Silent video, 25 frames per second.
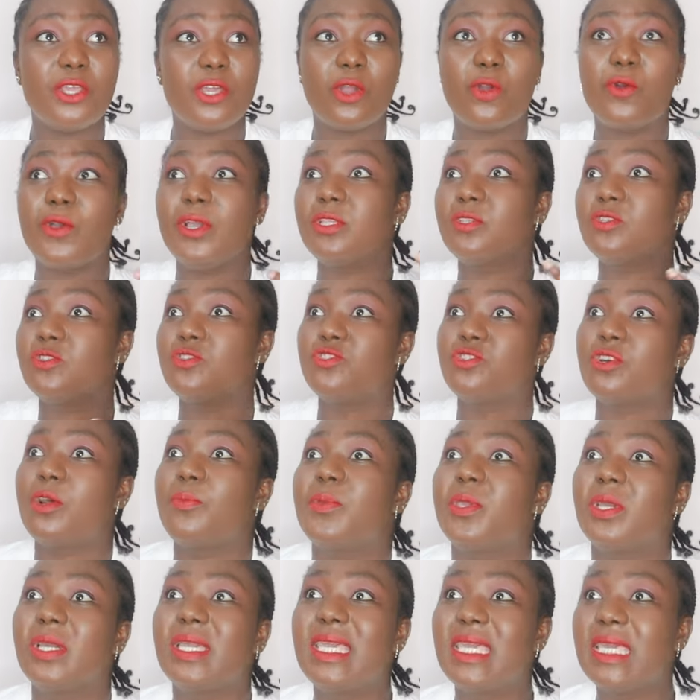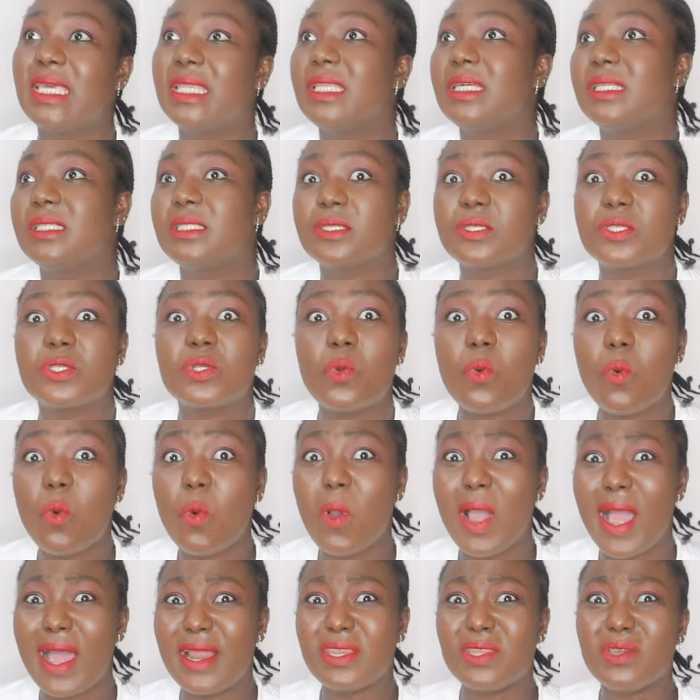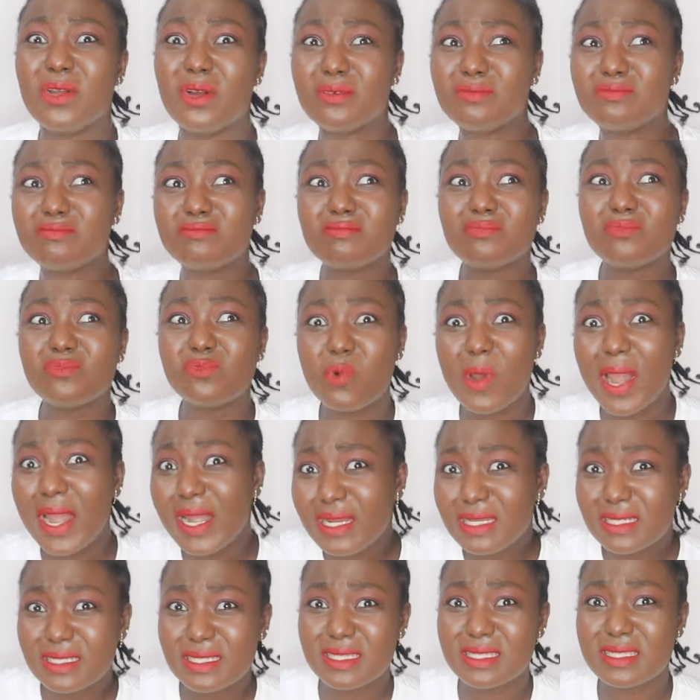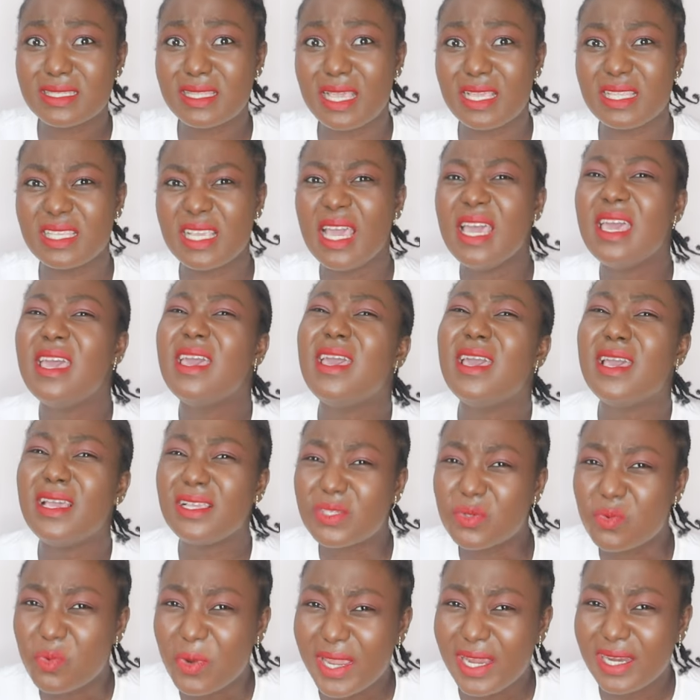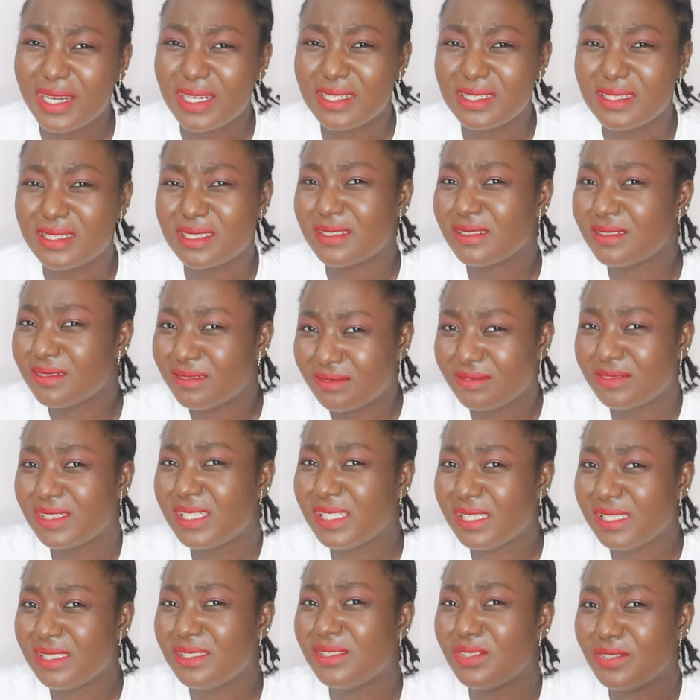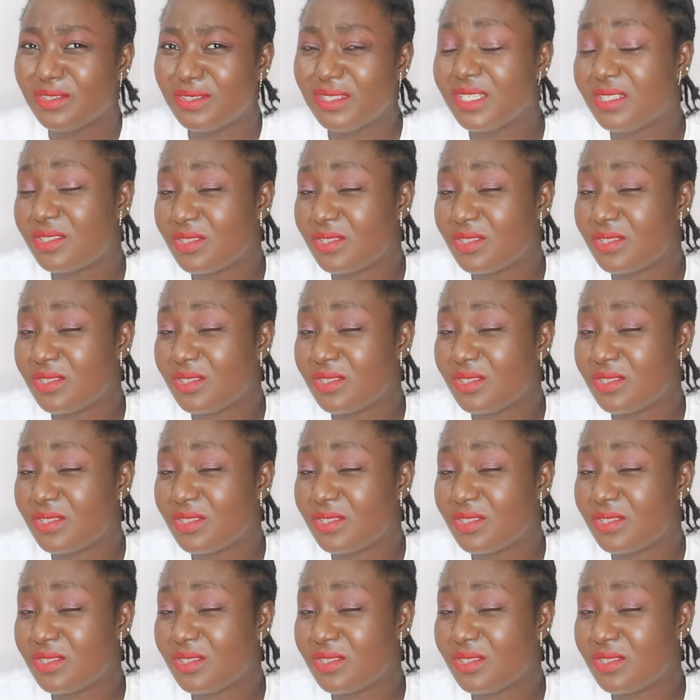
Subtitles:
you're going to drop your kid in the school, and you're wearing this thing. It's weird, really.